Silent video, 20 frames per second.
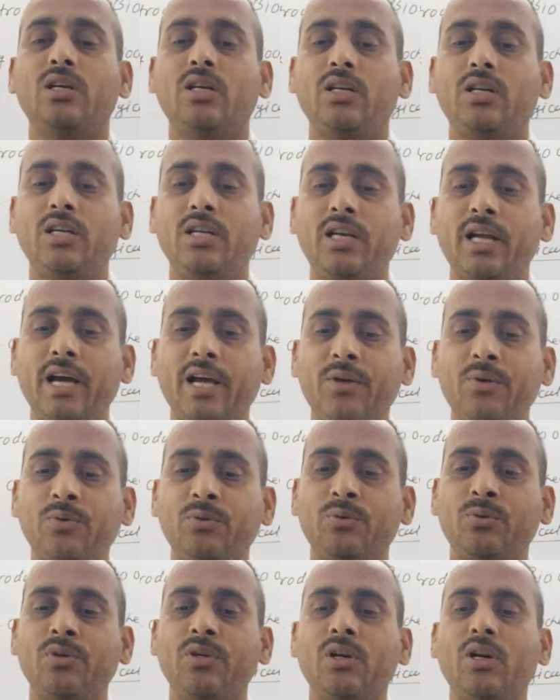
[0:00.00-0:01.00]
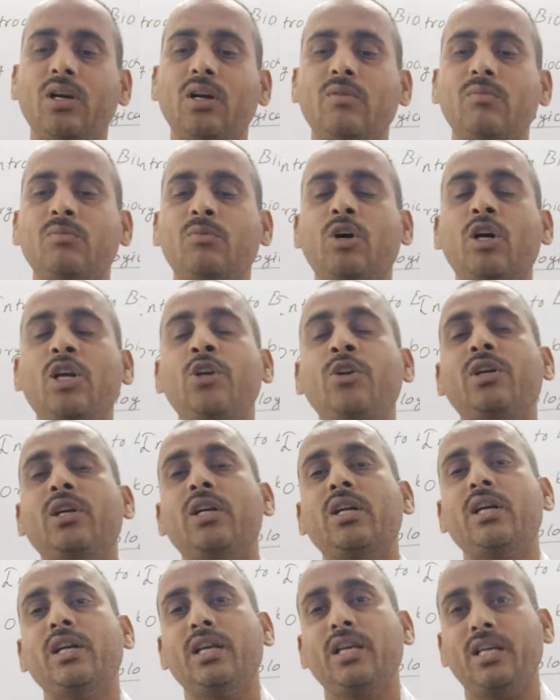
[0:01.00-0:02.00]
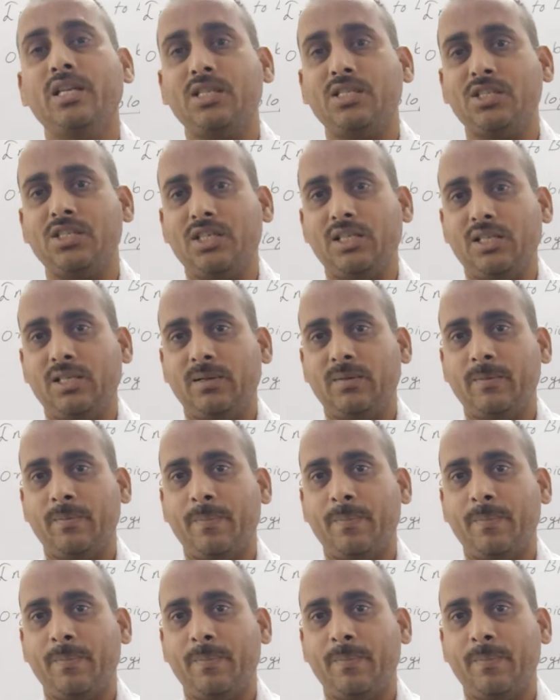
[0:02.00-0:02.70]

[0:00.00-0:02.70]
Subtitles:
derive a molecular engine.